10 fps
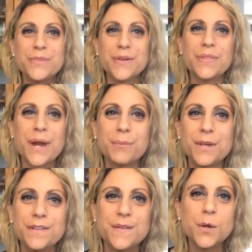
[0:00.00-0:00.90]
So that'll
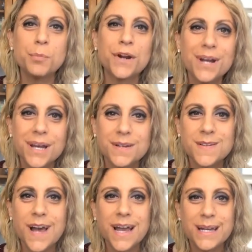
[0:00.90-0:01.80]
be super
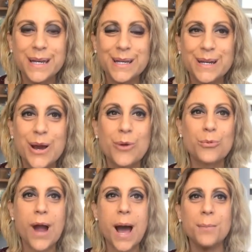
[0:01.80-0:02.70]
exciting.
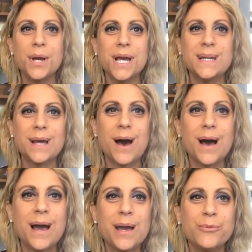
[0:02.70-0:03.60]
Rob and
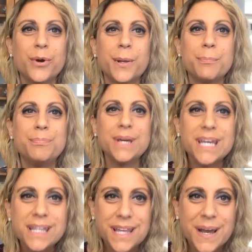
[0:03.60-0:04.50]
I will
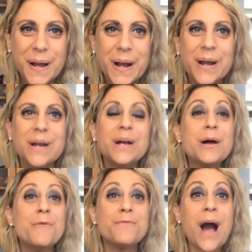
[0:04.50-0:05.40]
be there.
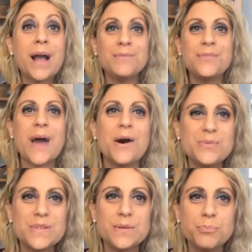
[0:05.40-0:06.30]

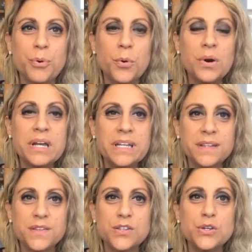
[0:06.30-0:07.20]
5,000
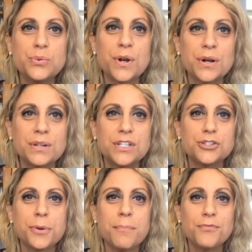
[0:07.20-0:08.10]
points to earn the
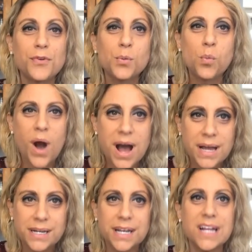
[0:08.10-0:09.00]
trip for
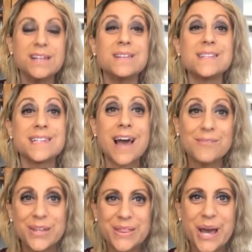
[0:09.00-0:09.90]
1 and
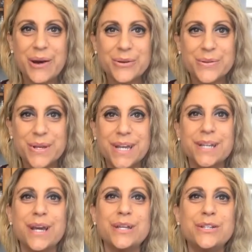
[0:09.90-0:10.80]

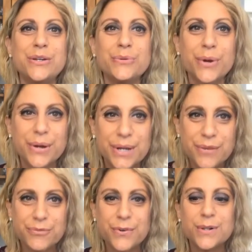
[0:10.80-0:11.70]
7,000 to earn
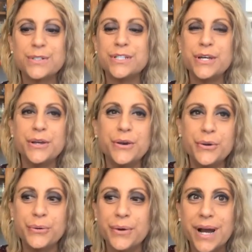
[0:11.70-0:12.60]
it for
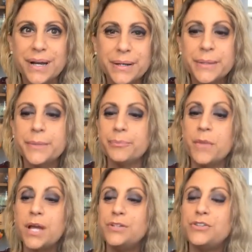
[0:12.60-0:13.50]
2.
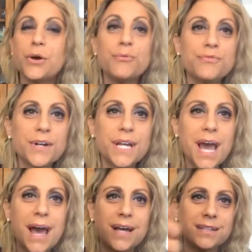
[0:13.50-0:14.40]
And don't
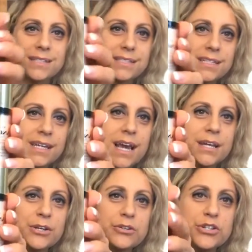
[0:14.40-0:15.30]
forget to get your